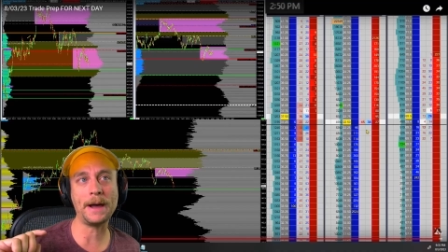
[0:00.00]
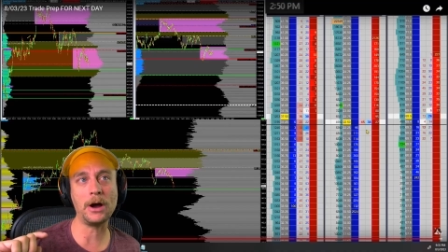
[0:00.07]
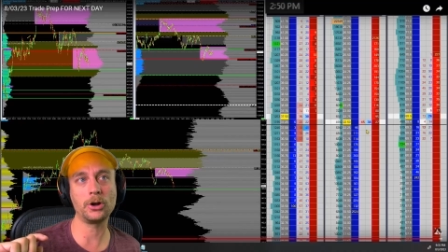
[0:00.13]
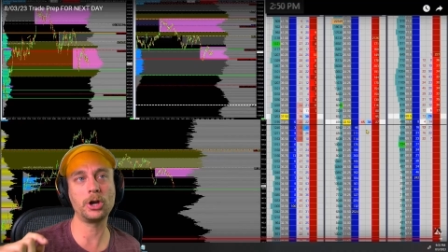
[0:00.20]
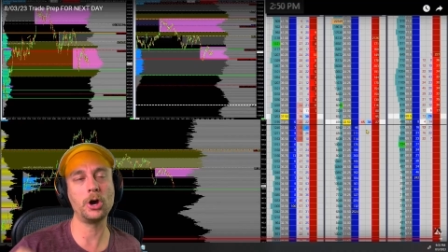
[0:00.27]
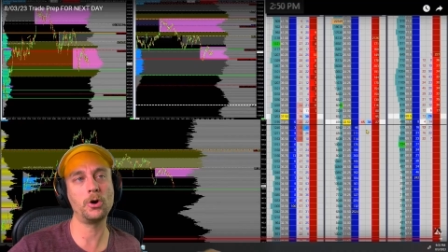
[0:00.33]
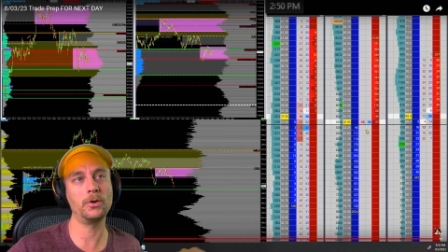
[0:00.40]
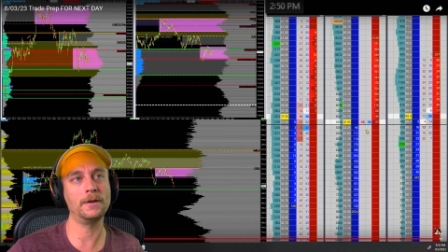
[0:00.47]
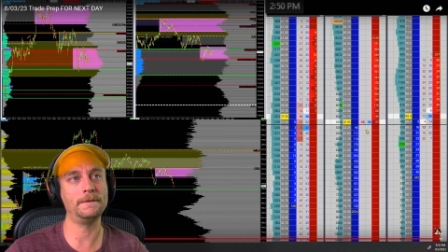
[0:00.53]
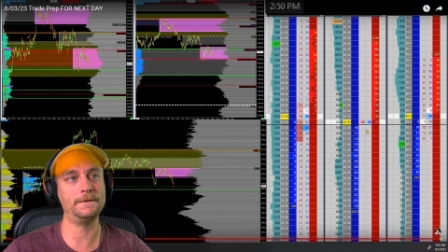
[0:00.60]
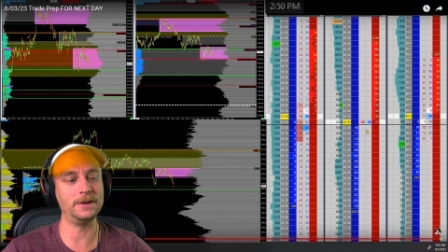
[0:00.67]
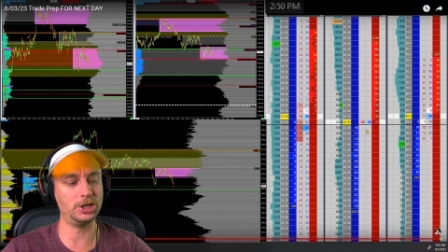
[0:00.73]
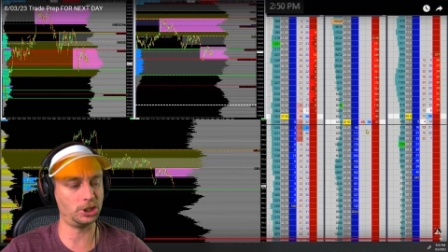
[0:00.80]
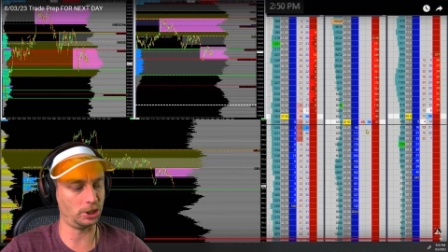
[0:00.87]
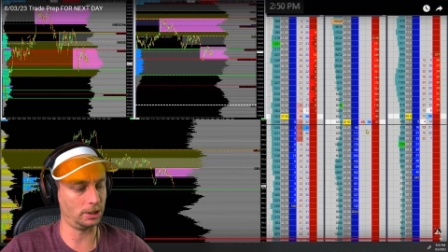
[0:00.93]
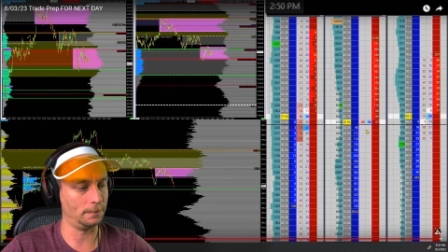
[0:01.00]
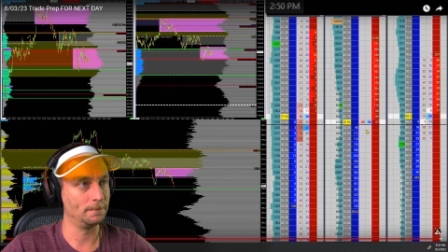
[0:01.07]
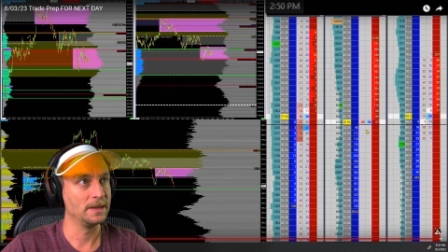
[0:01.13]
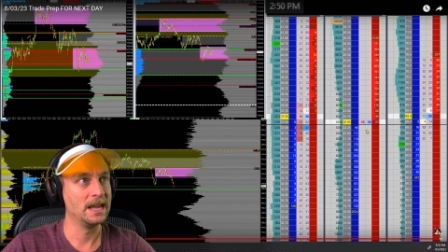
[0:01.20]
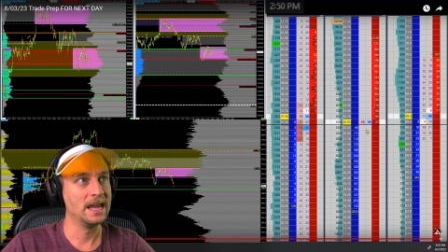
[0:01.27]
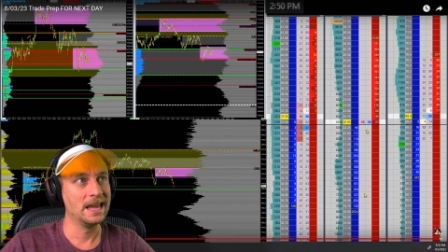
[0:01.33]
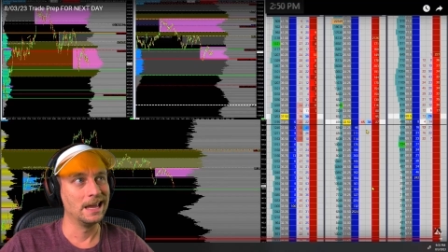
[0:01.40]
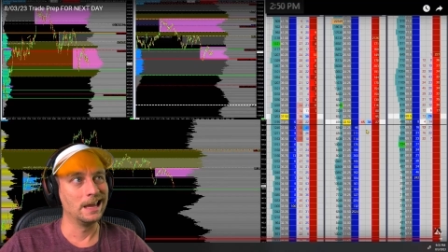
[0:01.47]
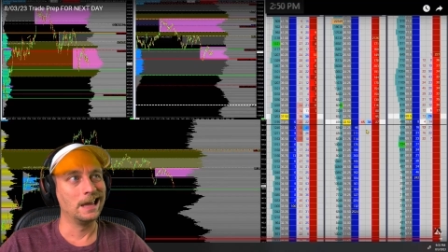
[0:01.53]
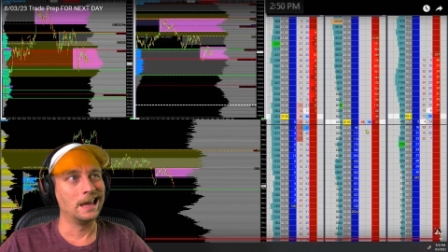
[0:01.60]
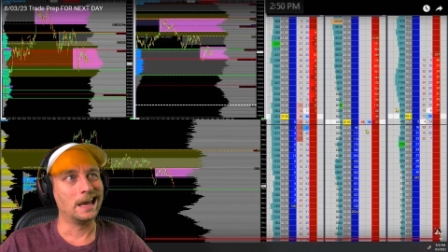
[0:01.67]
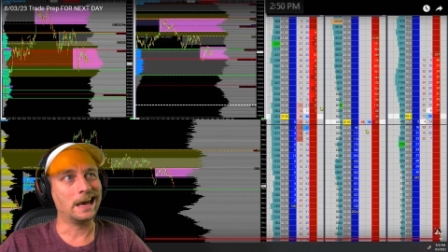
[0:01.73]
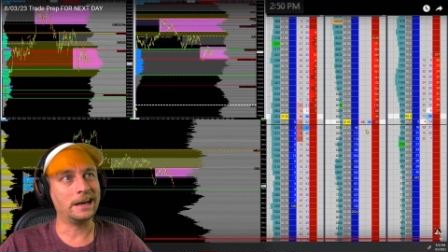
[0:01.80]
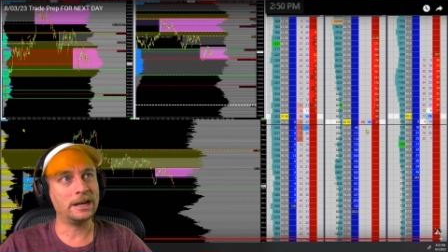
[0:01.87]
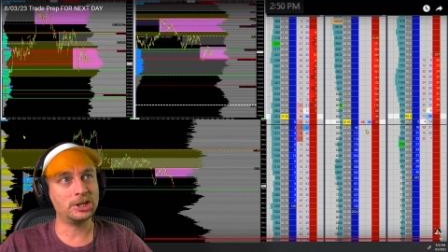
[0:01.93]
cone of vision.
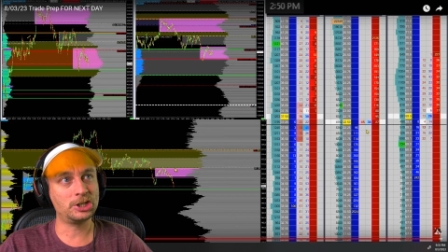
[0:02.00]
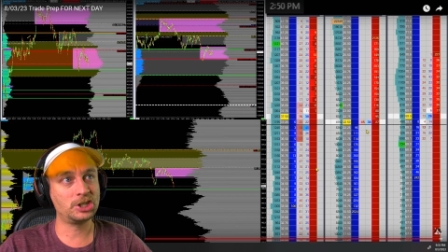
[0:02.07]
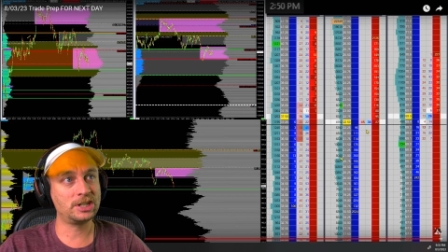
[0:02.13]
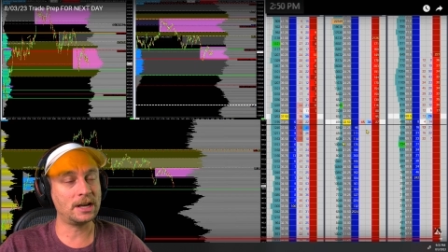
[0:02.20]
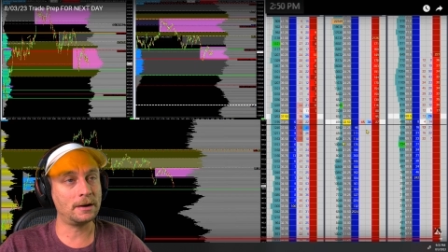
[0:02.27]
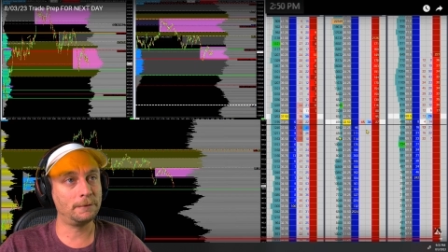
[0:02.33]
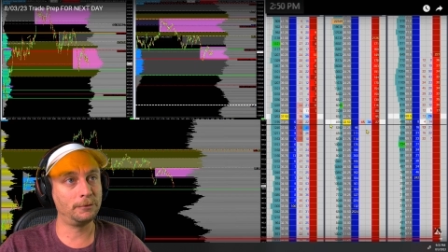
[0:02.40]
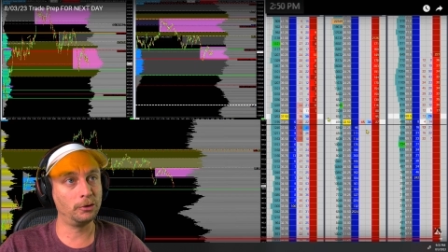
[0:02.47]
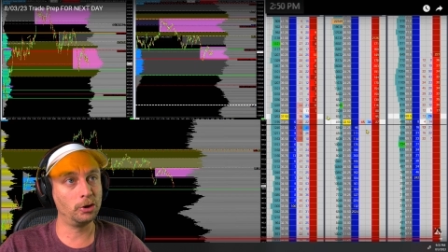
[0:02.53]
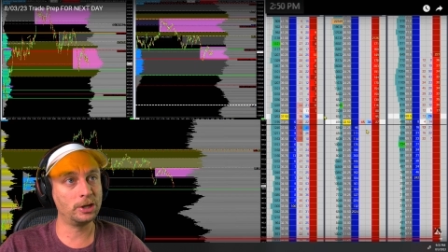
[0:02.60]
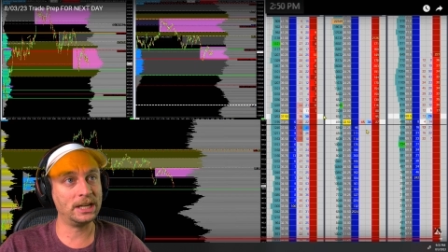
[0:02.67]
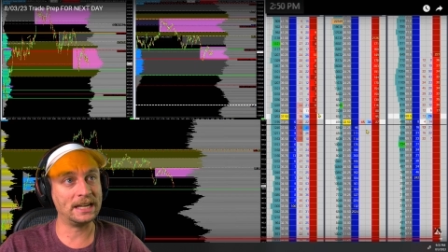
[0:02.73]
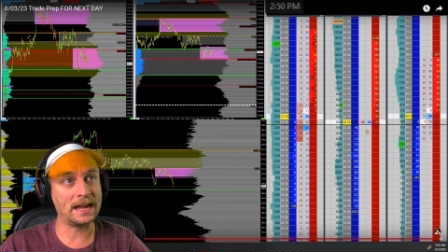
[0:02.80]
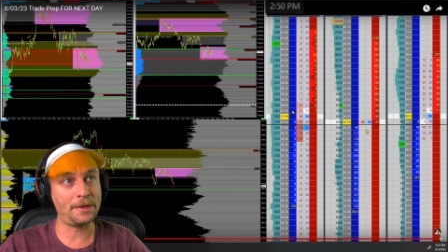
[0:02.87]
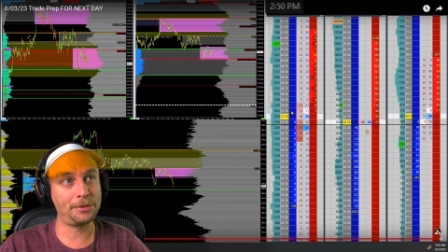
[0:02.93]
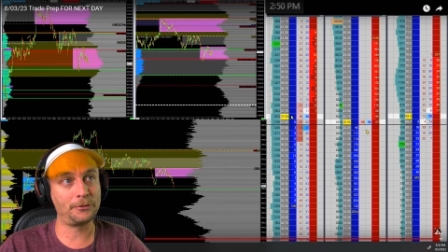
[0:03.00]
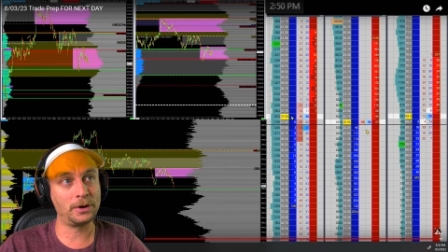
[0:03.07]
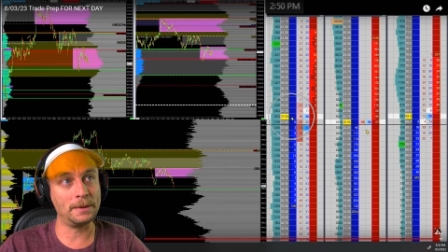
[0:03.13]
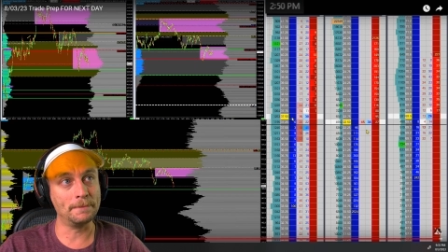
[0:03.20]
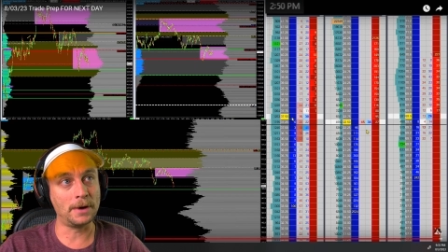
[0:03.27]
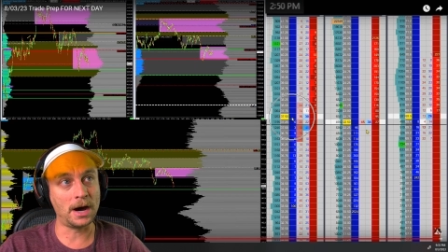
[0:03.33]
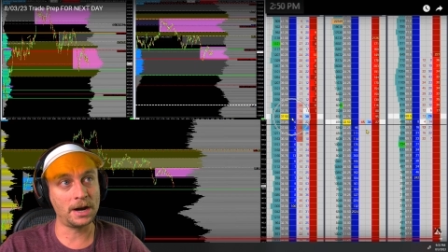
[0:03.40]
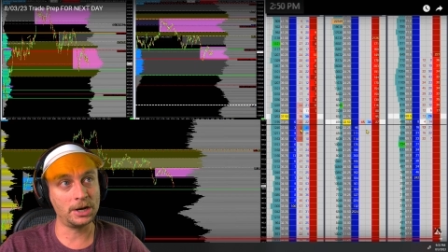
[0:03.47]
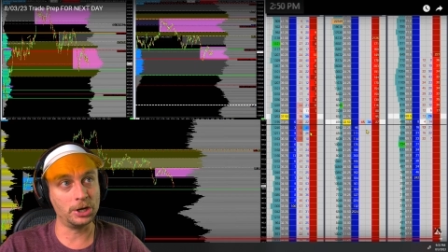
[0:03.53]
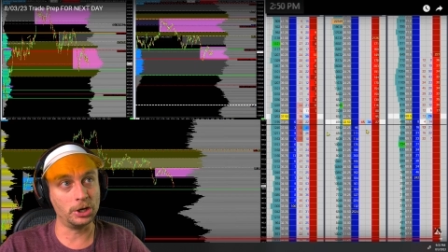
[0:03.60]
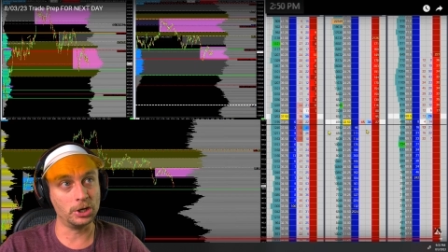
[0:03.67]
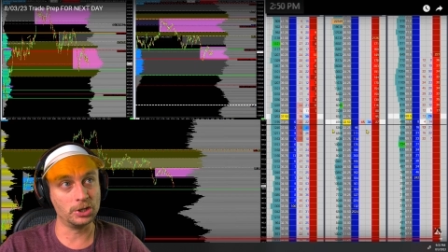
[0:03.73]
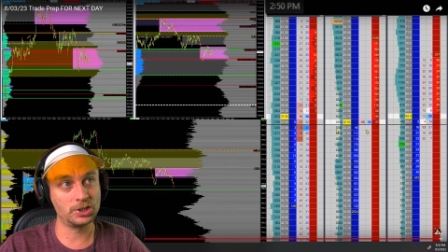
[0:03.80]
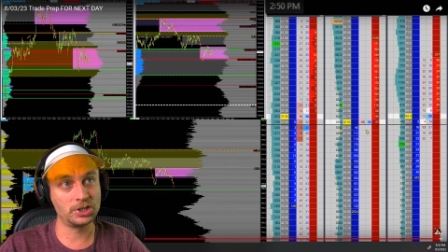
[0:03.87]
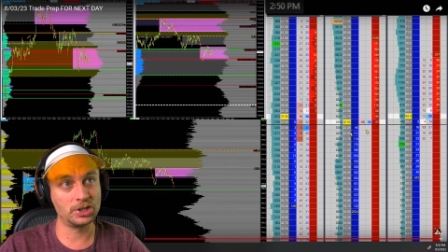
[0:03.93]
And instead of looking at three
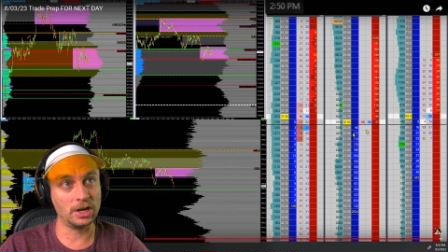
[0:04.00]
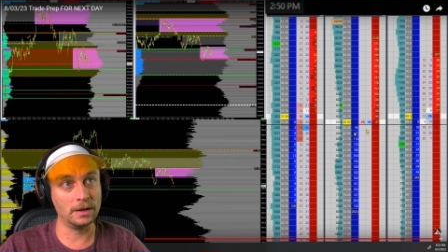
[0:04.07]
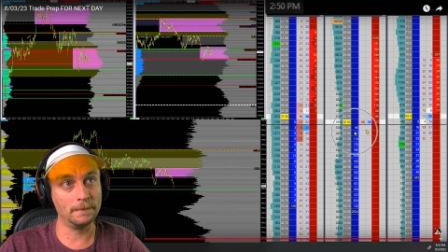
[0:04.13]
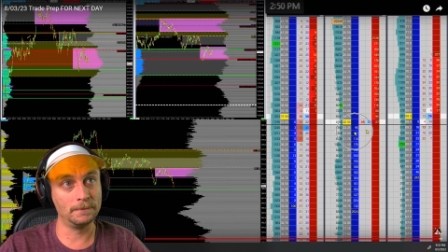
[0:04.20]
monitors